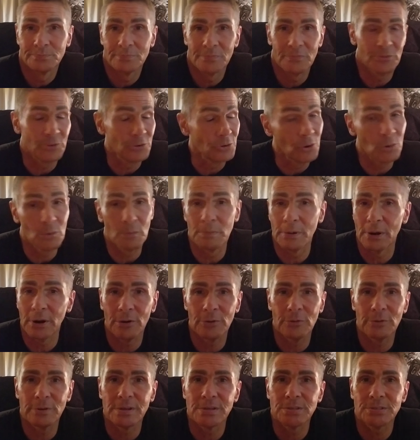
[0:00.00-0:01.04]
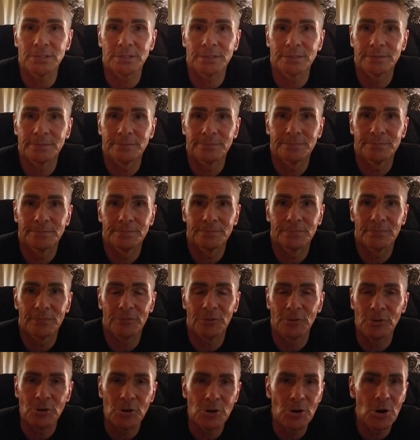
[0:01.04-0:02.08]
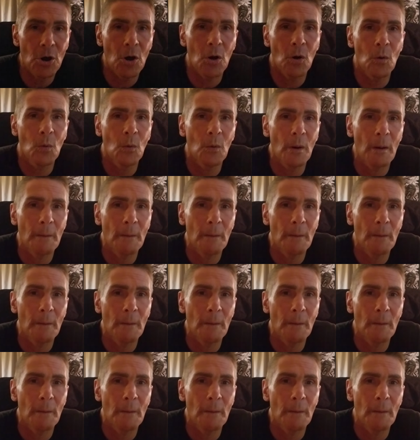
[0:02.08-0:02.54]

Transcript: for no apparent reason. For no